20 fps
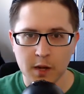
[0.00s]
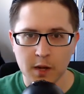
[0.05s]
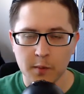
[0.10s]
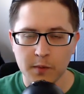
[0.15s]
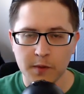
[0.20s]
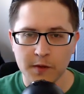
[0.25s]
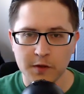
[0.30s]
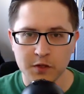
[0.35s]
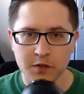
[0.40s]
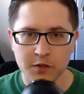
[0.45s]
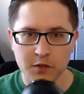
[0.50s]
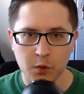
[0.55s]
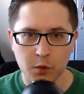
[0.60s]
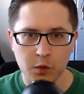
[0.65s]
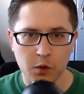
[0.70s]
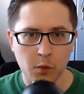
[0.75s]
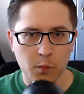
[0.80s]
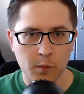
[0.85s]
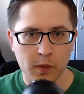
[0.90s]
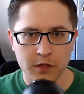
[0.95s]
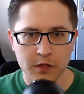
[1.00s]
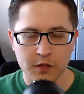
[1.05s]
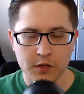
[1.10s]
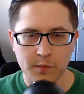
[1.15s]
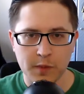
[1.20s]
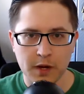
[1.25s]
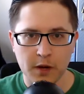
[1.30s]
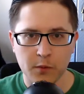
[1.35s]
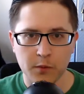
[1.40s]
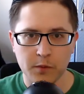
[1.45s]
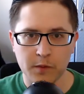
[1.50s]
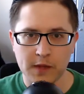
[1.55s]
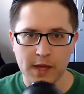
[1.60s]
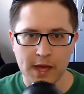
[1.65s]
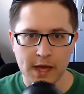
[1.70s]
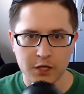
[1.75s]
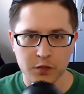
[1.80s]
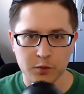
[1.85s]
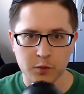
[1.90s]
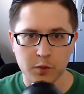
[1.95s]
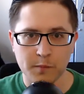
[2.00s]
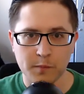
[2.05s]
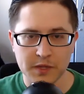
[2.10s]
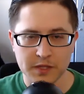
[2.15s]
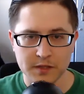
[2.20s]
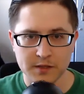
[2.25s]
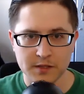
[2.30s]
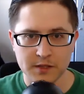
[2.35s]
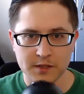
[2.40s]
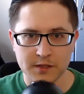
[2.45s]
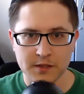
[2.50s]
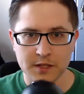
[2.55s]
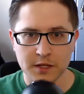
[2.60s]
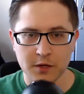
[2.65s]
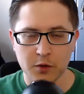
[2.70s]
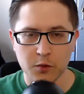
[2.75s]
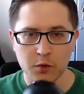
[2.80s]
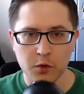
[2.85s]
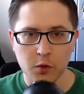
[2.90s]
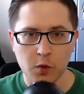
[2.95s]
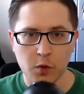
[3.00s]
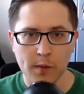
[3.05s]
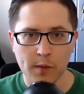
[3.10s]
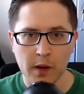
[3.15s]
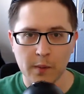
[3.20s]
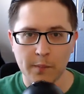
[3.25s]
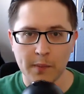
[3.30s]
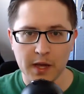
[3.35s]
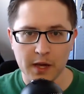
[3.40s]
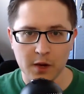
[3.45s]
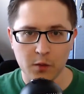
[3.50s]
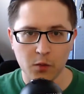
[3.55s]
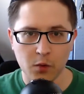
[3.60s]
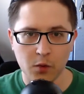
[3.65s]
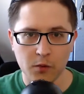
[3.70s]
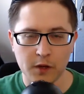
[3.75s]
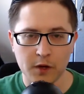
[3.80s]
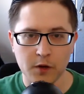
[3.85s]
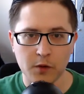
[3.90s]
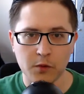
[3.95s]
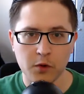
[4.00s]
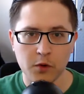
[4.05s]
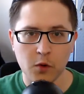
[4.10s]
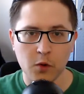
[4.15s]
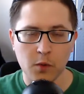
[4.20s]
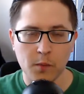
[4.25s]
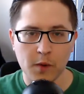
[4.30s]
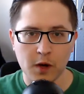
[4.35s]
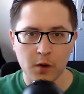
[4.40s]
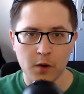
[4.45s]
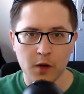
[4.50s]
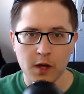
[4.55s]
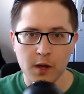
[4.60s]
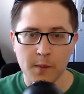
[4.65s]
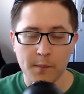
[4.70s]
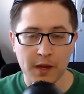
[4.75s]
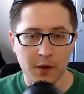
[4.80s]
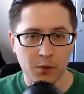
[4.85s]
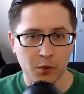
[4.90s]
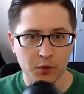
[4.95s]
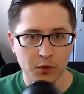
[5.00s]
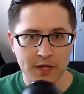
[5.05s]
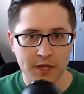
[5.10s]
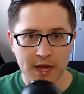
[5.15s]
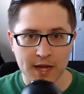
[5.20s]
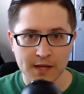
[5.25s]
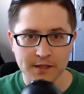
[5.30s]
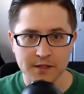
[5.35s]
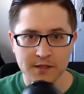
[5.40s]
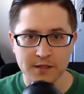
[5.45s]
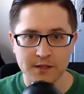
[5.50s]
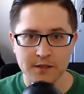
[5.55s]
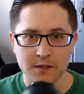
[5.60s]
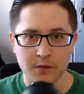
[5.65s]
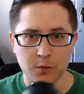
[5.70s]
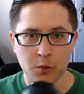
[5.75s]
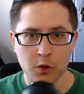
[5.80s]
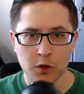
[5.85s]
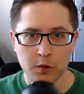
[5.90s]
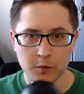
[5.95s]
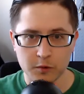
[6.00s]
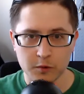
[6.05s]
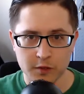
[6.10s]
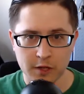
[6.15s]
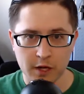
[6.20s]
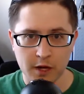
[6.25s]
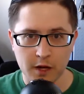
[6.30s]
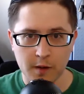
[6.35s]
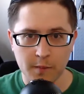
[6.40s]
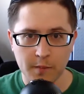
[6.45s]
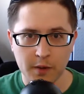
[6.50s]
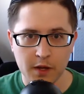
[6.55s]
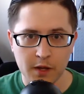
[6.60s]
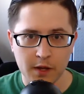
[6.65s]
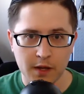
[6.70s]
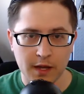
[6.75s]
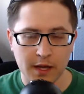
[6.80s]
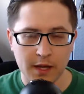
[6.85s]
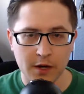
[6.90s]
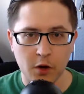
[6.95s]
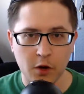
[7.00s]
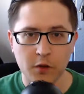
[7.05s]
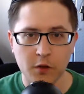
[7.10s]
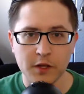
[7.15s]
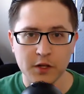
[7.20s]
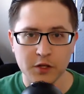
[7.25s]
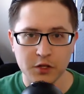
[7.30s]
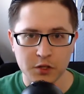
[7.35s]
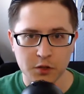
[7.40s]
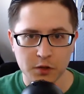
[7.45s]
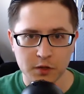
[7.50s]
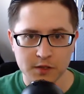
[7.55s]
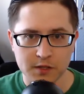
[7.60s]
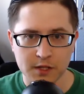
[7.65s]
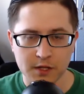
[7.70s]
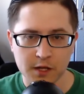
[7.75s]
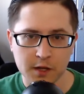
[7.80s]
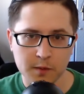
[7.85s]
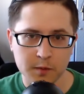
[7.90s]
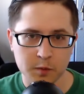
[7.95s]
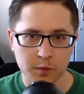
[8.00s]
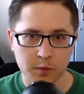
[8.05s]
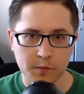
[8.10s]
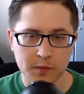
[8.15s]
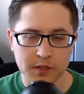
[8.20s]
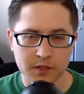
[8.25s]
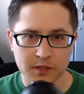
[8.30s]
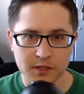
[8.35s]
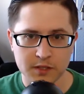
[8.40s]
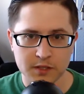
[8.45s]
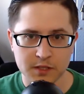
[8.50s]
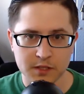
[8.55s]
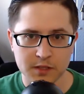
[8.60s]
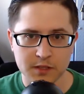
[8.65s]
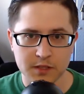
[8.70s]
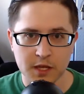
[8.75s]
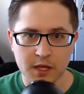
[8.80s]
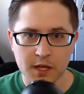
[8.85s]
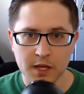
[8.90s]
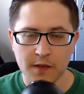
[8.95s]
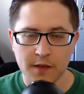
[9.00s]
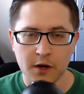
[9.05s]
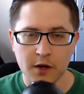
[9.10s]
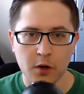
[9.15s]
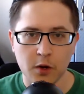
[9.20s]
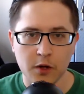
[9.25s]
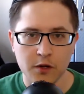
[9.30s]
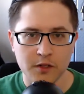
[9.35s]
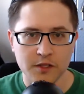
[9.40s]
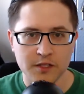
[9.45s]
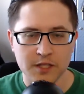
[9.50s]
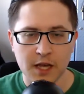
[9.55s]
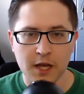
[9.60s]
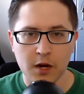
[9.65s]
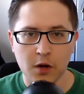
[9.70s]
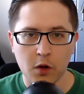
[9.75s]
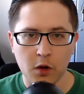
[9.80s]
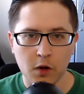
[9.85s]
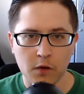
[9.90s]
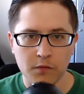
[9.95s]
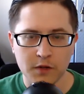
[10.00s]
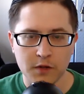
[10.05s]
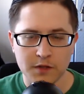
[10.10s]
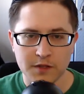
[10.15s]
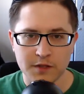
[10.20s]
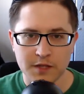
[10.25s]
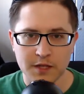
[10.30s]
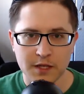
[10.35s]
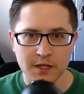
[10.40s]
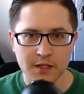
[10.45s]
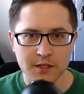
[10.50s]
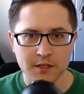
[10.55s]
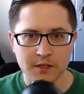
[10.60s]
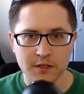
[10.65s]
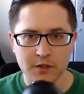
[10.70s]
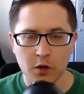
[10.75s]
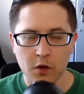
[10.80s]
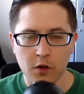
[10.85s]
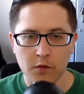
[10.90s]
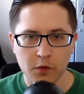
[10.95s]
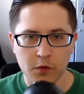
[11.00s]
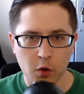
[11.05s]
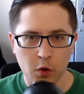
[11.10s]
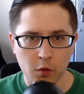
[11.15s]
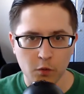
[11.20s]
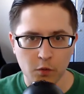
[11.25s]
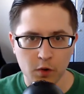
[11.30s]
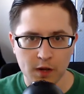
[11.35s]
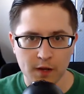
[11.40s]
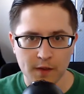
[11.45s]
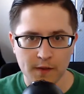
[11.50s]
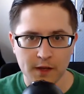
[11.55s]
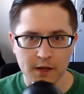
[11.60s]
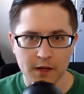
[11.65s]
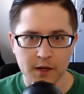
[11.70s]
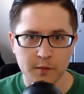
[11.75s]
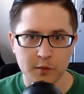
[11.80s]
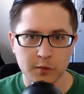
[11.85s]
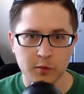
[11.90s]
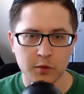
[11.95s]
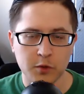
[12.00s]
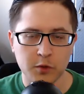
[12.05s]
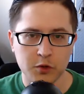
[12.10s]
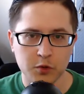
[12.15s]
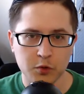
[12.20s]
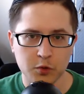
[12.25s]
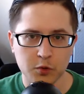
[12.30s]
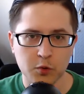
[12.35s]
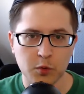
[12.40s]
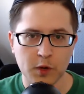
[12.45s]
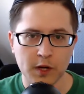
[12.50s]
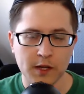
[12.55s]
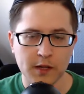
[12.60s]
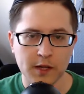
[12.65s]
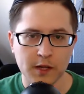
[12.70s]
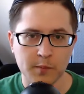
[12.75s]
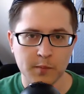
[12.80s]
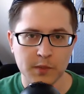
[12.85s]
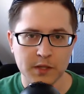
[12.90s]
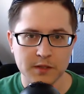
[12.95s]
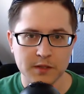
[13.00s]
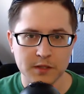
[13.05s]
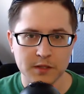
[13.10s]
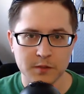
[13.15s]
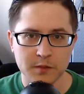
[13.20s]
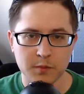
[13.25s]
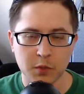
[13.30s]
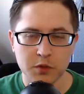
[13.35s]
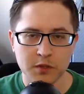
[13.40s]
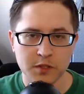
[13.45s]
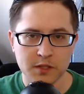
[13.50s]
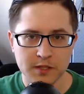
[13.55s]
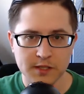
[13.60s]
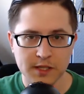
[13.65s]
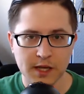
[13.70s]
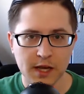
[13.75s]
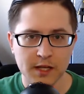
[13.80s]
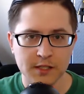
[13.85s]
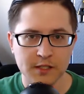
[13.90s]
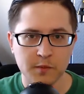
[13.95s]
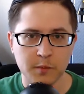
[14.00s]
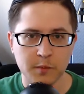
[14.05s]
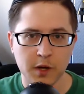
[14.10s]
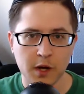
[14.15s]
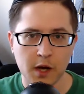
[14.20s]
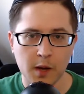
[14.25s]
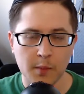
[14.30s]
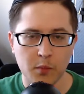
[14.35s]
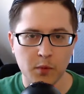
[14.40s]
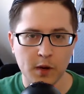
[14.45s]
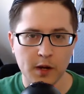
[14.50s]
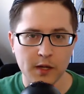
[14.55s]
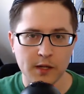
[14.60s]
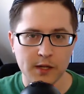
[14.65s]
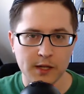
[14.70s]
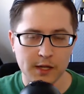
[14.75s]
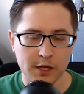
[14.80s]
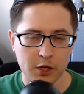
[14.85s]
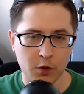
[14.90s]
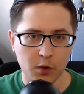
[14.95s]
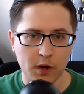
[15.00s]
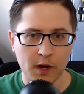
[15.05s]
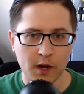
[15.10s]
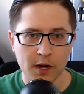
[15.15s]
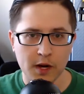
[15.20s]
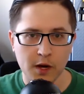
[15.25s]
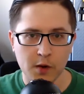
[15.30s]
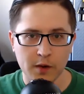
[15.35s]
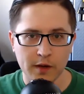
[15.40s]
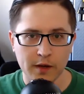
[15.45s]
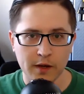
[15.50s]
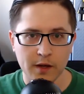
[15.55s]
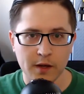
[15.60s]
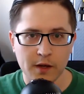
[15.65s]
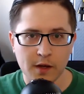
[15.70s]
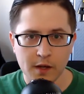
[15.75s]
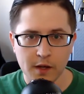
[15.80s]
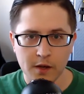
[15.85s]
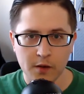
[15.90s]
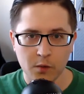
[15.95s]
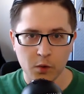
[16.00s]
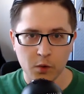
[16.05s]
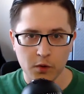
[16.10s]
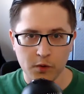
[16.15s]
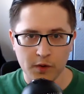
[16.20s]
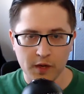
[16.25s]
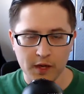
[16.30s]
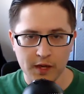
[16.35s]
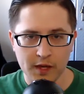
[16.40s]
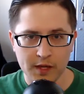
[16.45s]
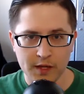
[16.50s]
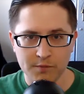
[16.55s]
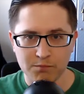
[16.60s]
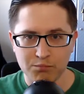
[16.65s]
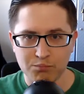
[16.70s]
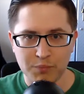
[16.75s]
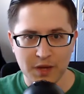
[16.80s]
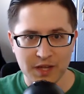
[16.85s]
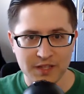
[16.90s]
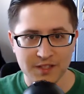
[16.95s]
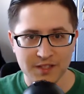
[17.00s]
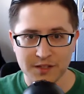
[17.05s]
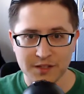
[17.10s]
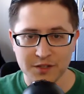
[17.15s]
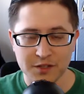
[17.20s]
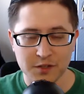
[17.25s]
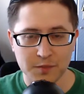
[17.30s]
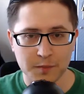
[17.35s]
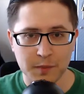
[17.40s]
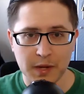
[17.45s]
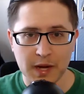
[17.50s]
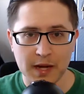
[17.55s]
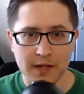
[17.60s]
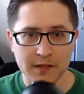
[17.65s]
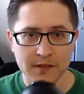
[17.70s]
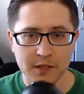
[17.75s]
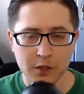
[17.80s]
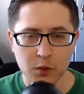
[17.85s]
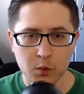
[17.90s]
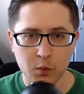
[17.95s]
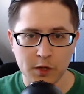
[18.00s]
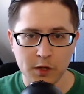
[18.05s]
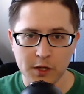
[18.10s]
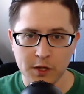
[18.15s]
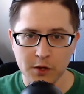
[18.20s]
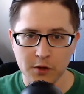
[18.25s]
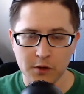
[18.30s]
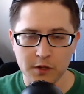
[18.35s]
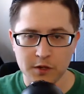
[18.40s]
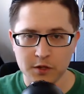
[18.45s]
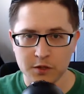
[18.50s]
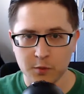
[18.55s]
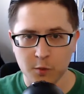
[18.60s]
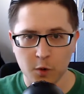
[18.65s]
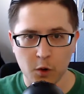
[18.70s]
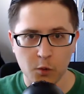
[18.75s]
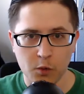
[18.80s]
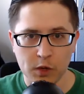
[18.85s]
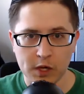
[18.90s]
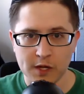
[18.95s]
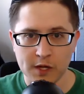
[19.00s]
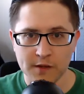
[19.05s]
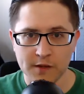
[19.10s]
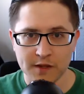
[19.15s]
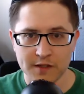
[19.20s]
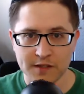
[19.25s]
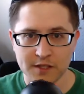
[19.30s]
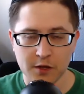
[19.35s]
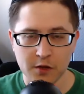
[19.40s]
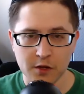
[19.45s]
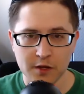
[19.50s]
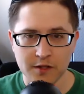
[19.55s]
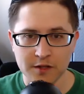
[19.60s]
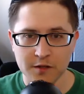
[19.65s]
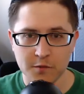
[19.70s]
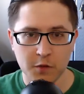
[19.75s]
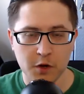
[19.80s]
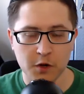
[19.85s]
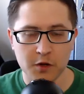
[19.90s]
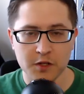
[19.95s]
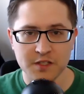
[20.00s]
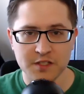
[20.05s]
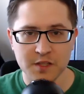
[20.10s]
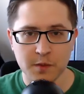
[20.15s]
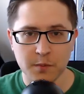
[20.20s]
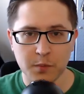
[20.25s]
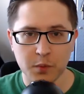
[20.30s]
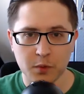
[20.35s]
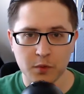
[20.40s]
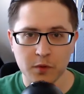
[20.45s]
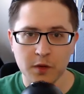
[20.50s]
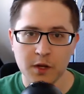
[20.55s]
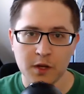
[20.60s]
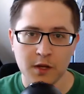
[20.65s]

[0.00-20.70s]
They just don't know much about the actual business. They don't know about payroll. They don't know about payroll taxes and workers' comp and all the insurance that comes with businesses. They don't understand all of these things and all of the overhead that comes with a true regulated business. Most of these guys have been operating in a gray area where they basically just buy and sell weed, or they just grow weed and they sell it, and it's very simple.